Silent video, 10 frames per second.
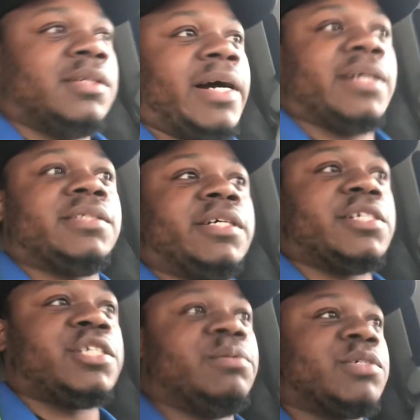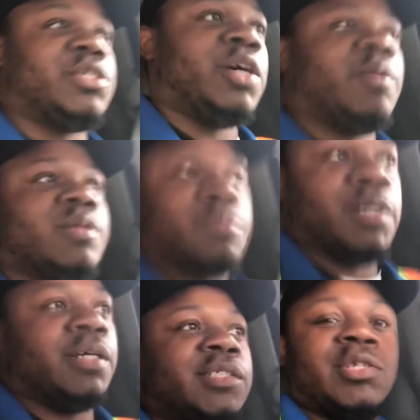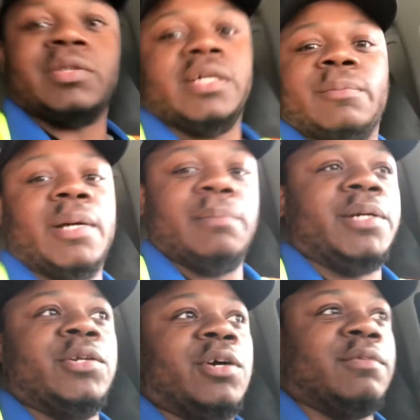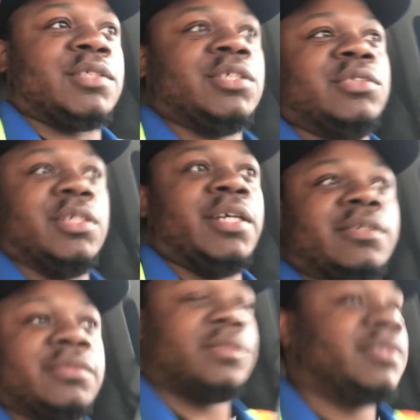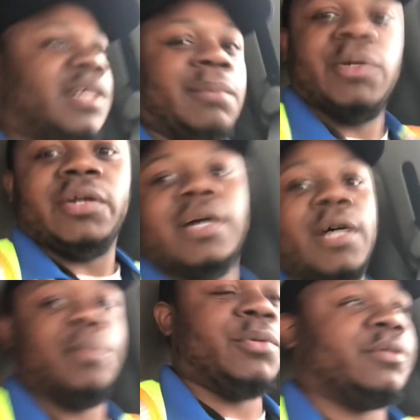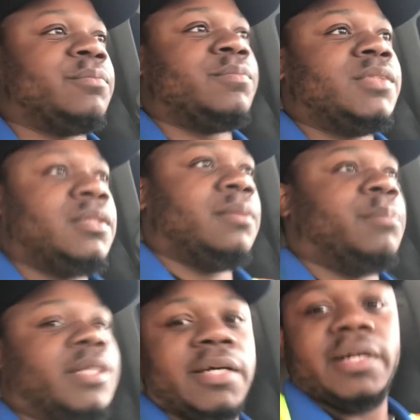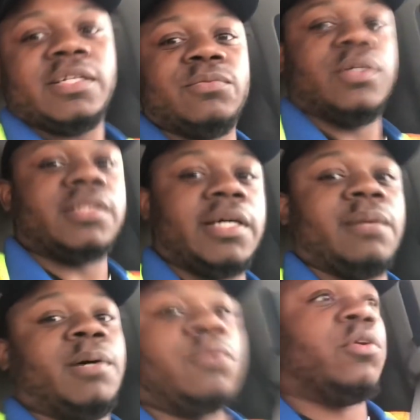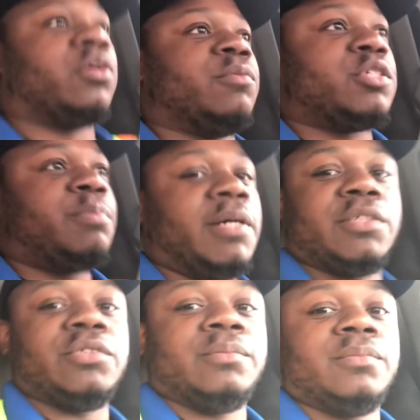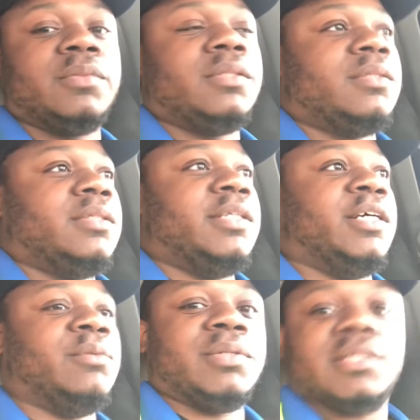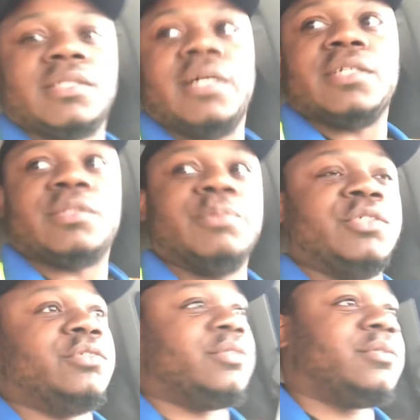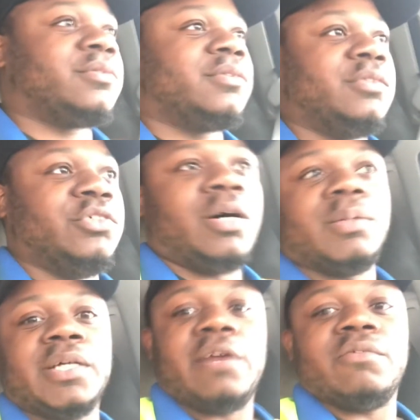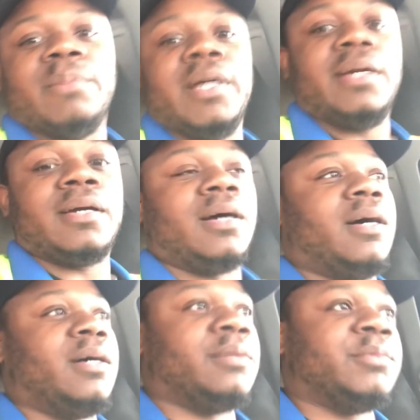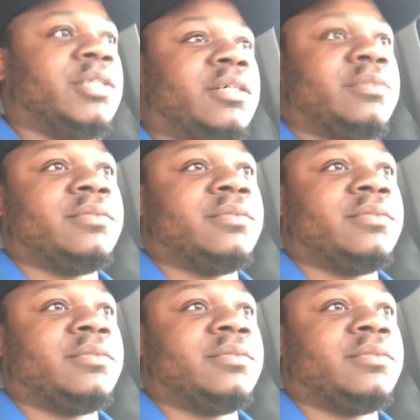I can tell she was nervous, but it's no need to make me nervous too, you know? I'm here to help you. But yeah, that's one thing about working with Spectrum, dealing with these customers, you always gotta remain calm, you know?